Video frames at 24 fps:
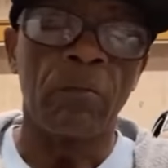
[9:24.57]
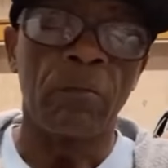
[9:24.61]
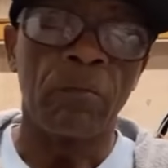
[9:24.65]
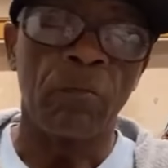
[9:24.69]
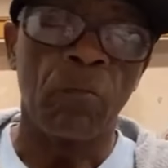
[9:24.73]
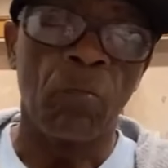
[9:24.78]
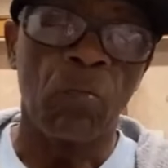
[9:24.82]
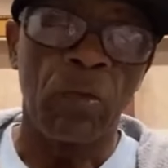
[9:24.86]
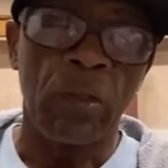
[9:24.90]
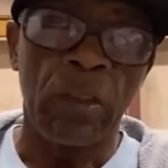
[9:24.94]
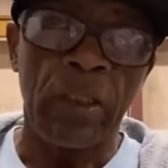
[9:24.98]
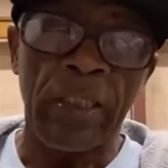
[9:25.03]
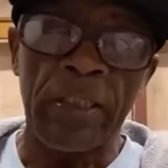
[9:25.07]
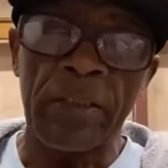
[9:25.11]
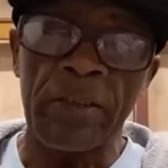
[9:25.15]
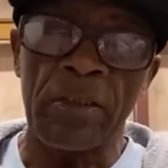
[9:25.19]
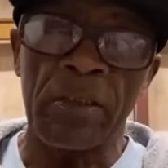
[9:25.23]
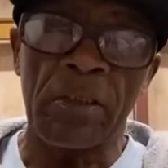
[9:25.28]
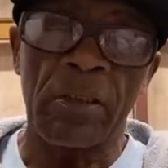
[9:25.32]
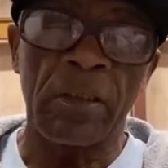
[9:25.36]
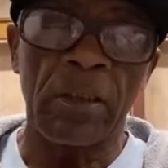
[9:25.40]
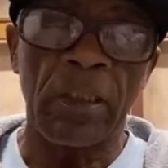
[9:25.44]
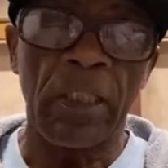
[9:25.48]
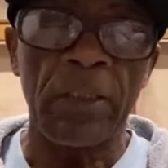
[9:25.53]

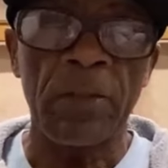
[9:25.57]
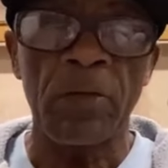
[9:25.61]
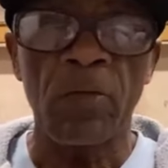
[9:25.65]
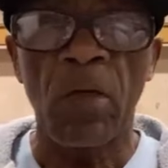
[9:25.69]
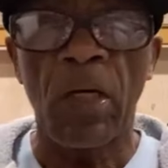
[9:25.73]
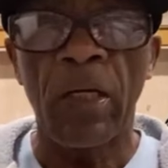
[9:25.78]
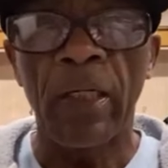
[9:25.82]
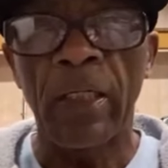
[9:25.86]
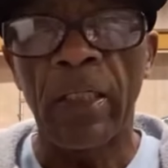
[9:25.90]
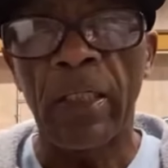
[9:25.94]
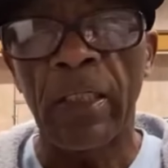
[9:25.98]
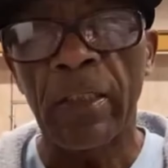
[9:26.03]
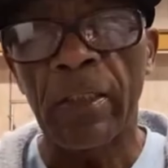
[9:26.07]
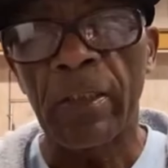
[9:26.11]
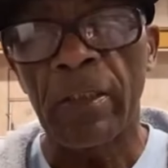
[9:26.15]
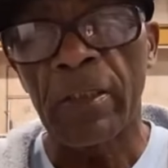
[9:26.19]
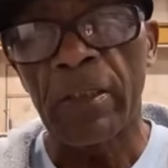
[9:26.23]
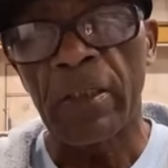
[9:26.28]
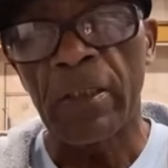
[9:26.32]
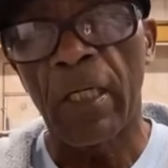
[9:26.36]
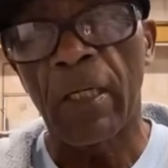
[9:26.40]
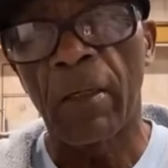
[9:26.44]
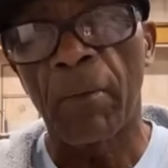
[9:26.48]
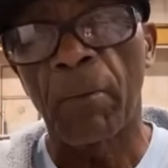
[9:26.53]
let's try to get
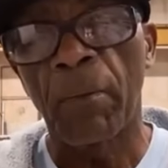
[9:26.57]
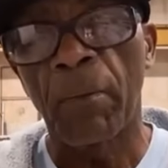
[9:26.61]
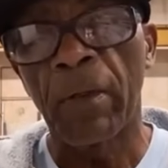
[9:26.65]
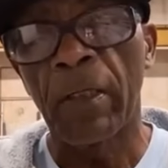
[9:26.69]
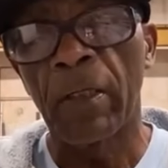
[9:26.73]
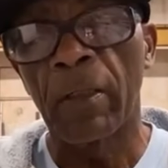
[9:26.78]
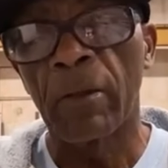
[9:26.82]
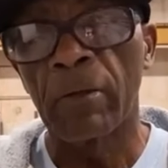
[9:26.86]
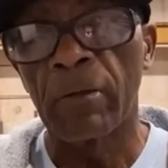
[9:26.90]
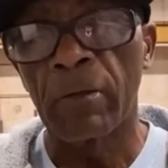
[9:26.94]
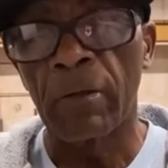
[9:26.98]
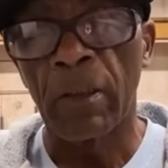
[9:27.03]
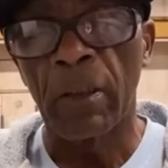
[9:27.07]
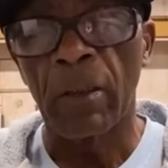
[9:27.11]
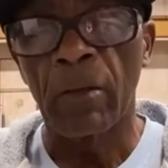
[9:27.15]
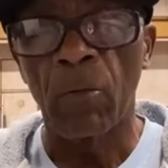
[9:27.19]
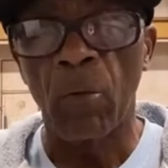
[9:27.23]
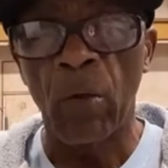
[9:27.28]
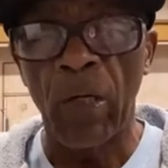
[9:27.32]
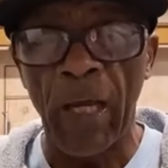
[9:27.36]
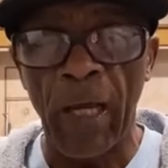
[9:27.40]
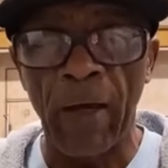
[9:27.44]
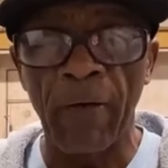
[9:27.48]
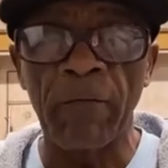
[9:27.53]
this thing built.
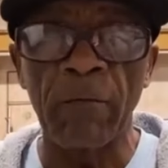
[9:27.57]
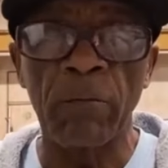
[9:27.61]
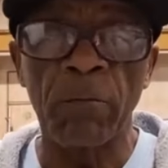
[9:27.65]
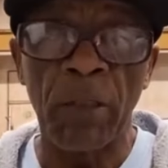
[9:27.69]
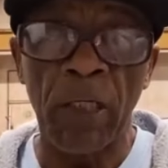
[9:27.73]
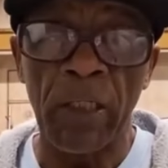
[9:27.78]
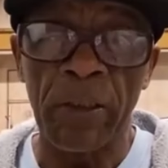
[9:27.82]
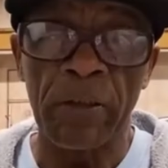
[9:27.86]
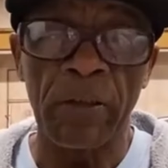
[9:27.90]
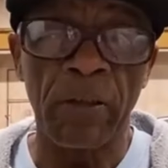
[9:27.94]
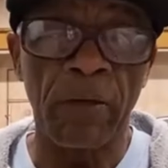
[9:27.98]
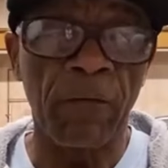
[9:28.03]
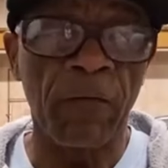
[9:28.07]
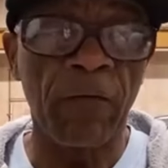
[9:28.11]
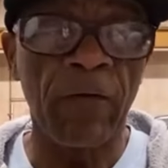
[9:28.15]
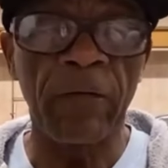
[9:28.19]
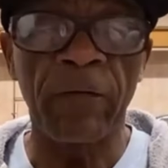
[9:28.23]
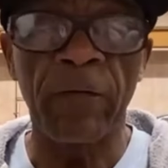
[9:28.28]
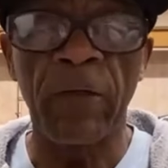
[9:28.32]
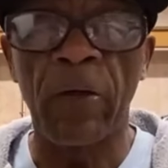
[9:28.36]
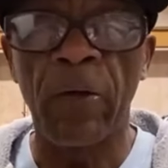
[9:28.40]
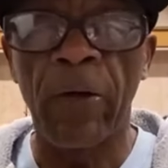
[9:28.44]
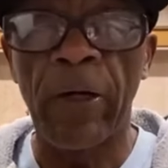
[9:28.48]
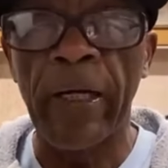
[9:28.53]
And we have a budget of
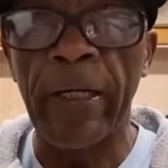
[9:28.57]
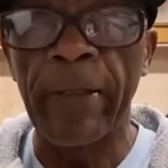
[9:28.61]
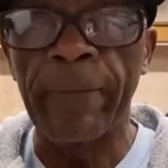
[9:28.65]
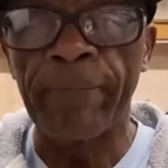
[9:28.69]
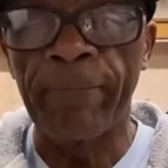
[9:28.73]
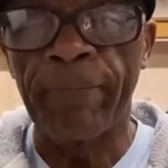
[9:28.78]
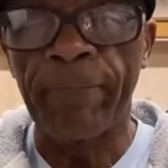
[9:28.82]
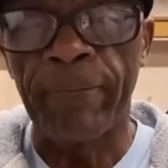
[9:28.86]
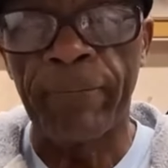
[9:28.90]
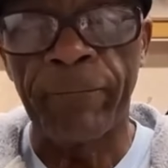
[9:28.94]
$50,000.